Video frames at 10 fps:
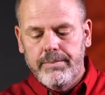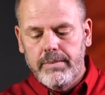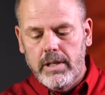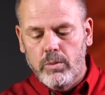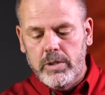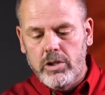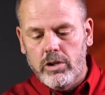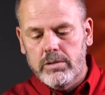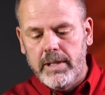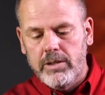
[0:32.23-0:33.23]
you know, we
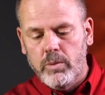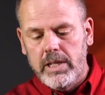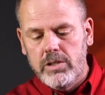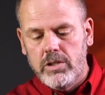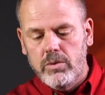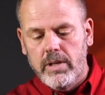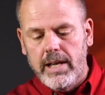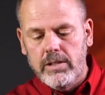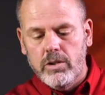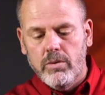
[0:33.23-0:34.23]
talked about the way you do
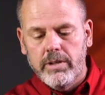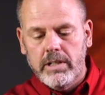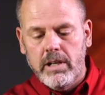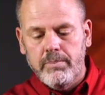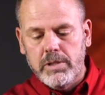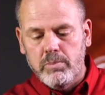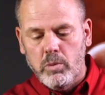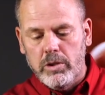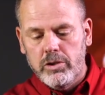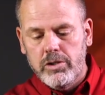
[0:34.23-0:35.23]
that. You go over to compass
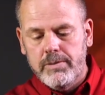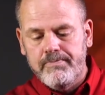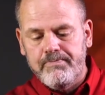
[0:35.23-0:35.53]
pointers,